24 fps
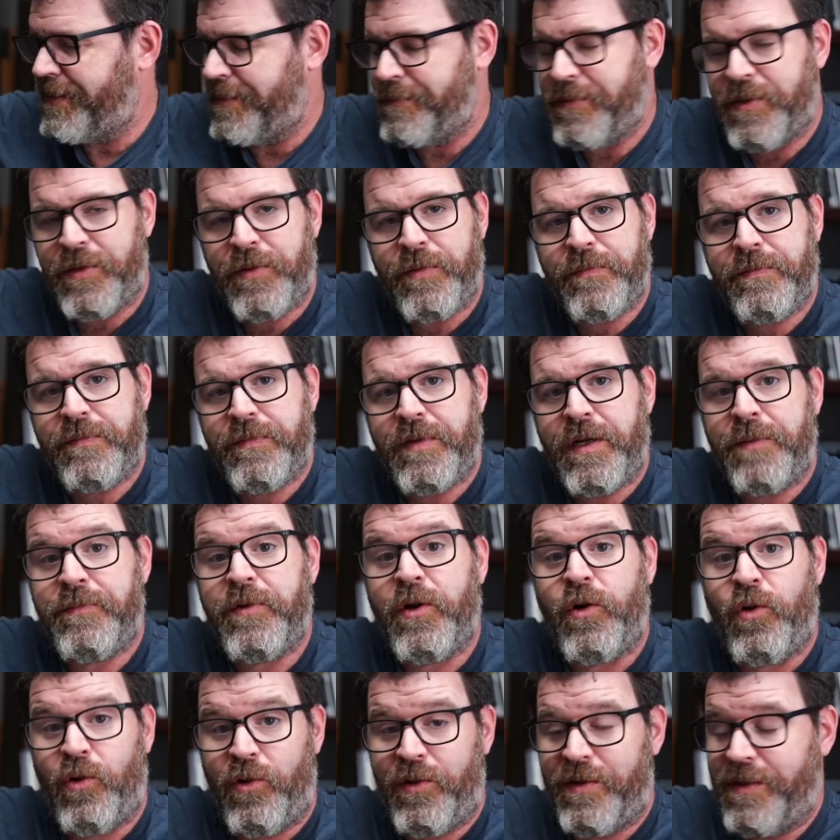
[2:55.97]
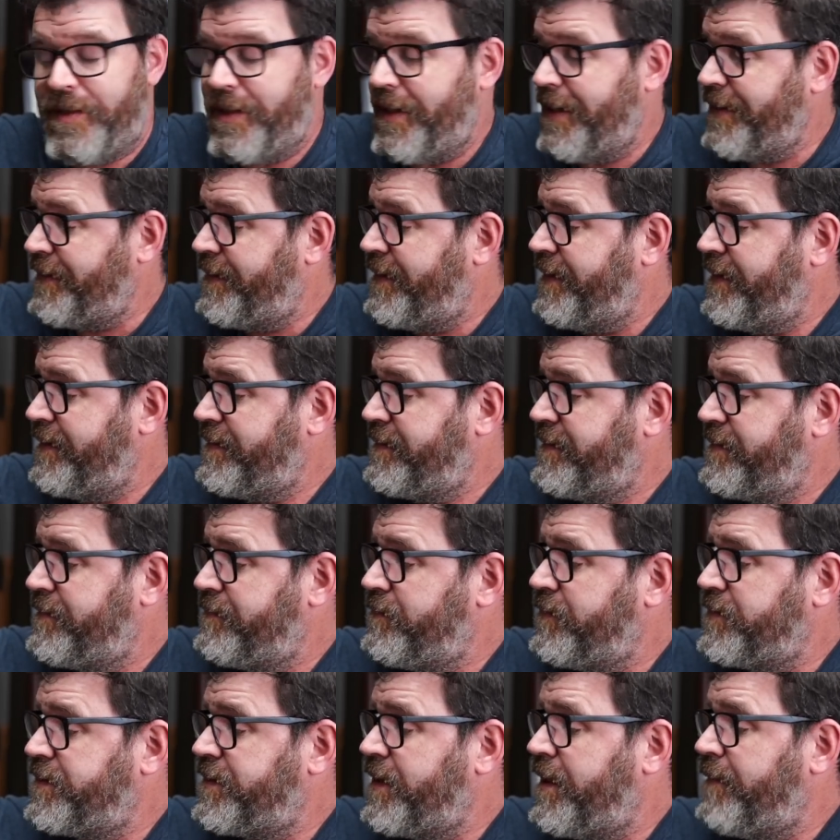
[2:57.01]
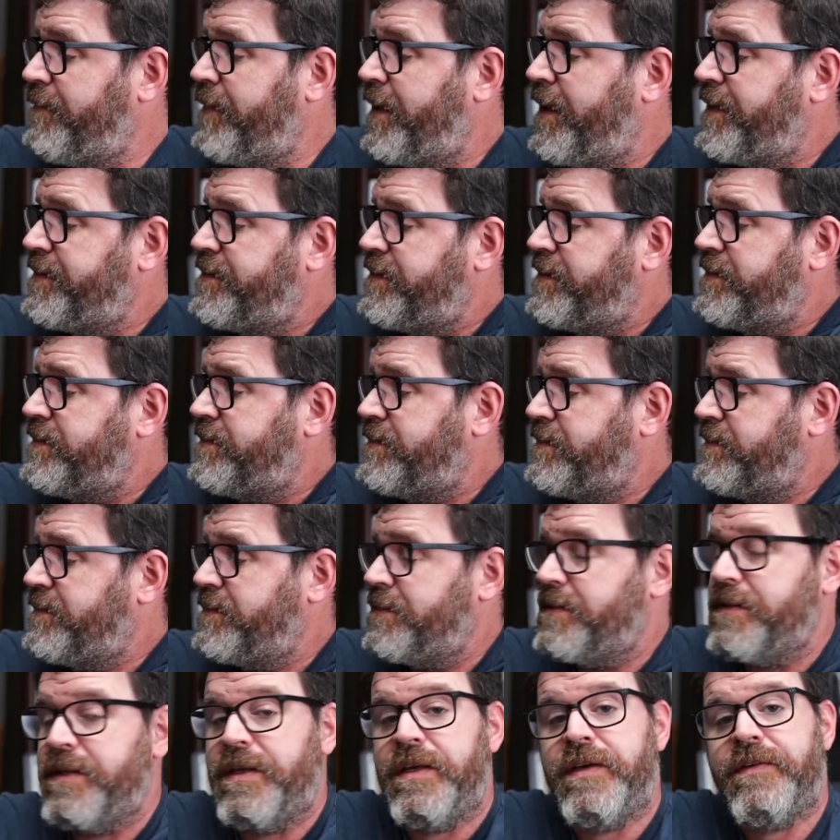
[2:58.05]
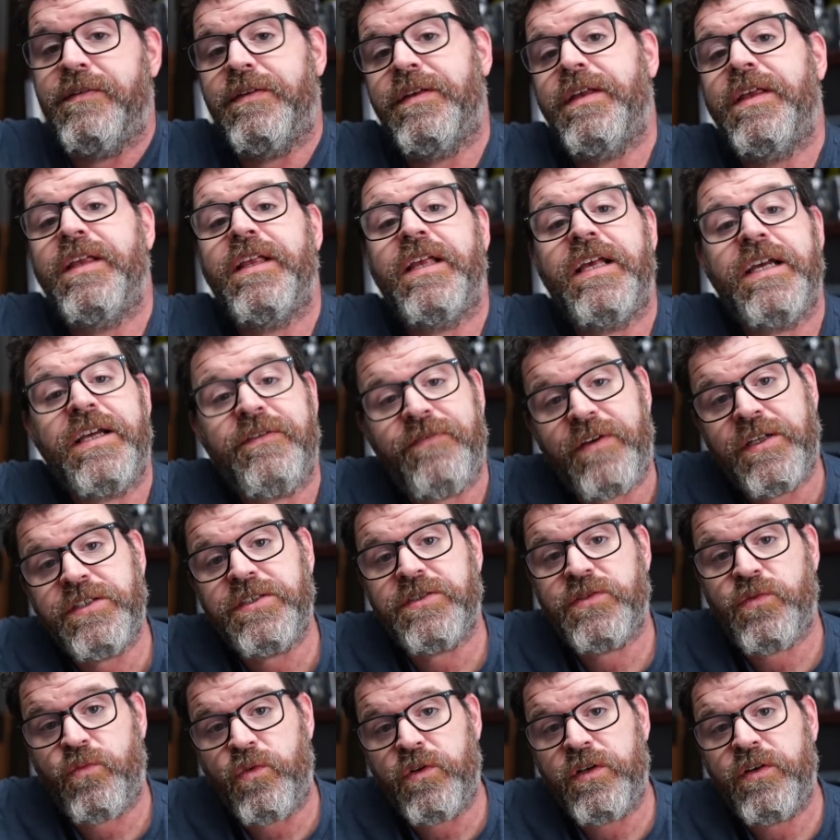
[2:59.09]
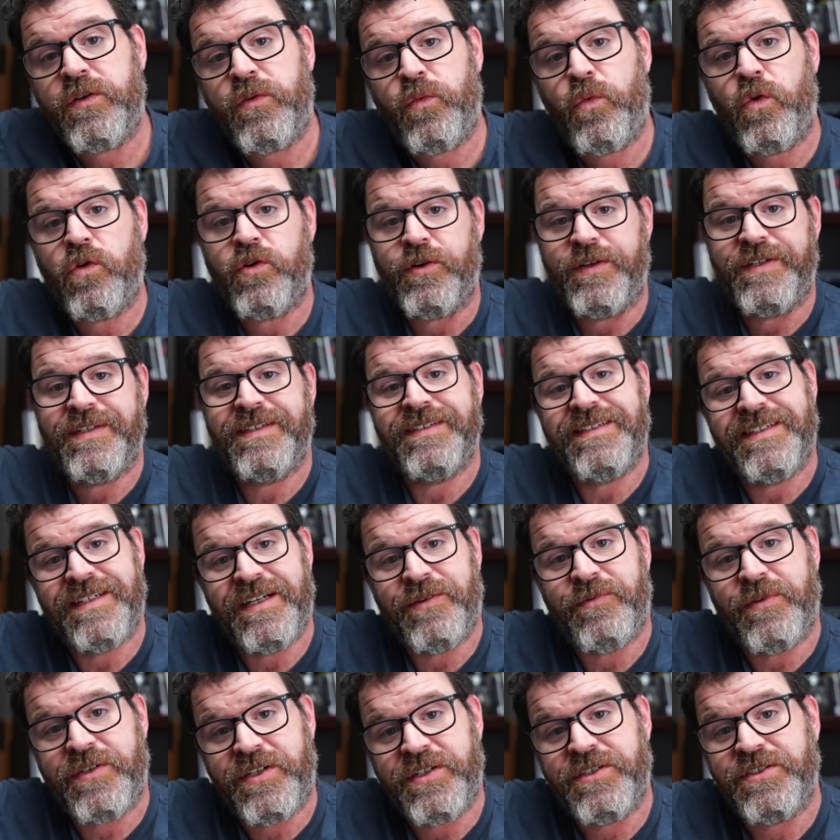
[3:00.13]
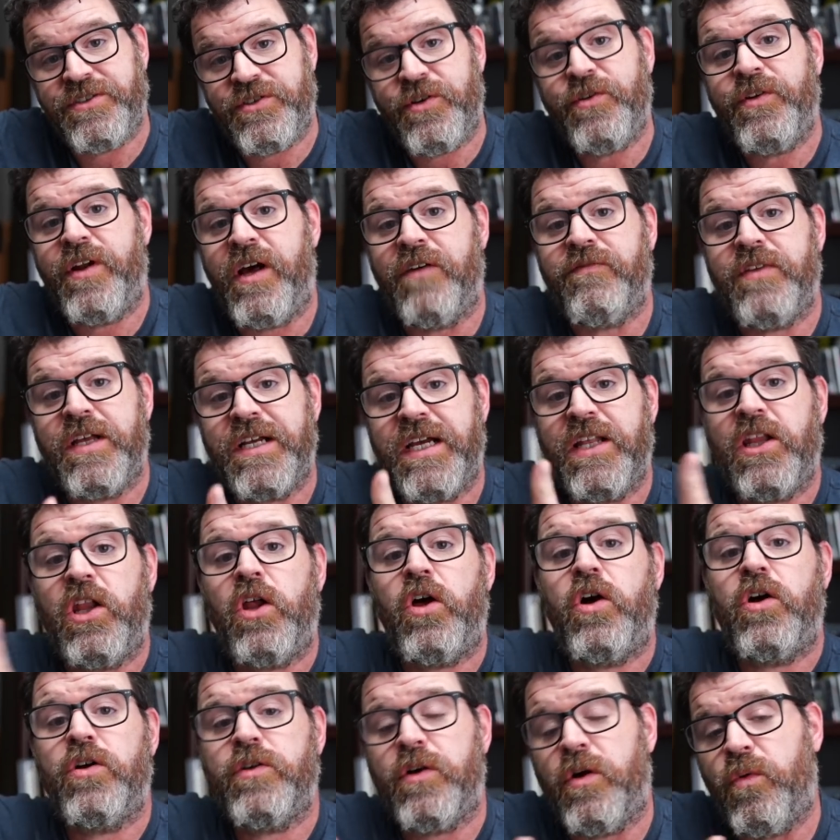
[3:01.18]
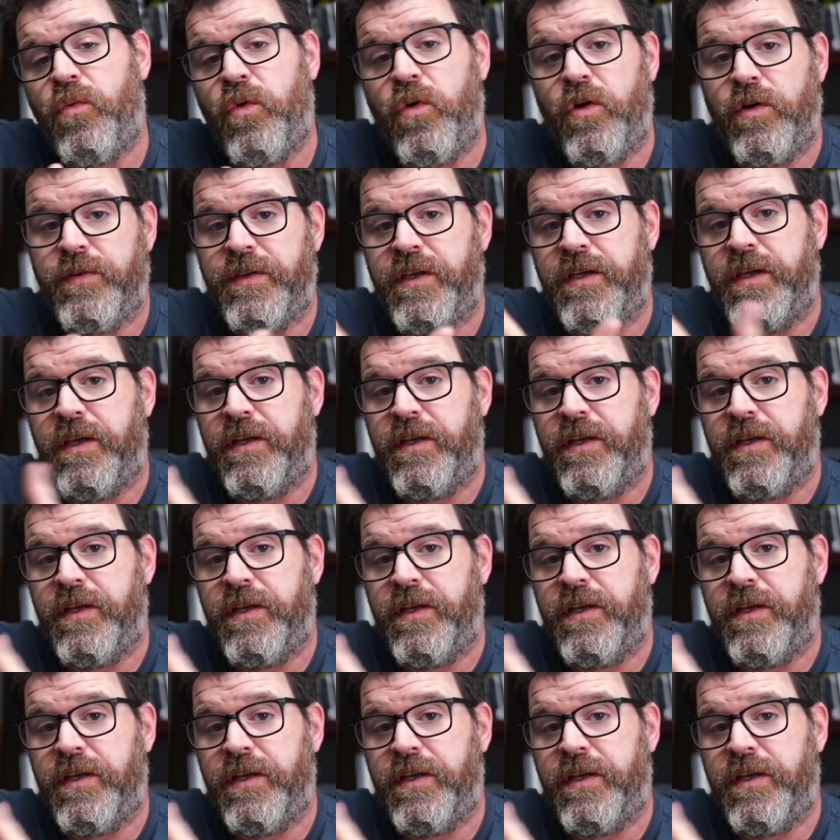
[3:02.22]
I'm gonna I'm gonna hold it like this, which I imagine, like if I just won an award and I wanted to show it off, like a long award that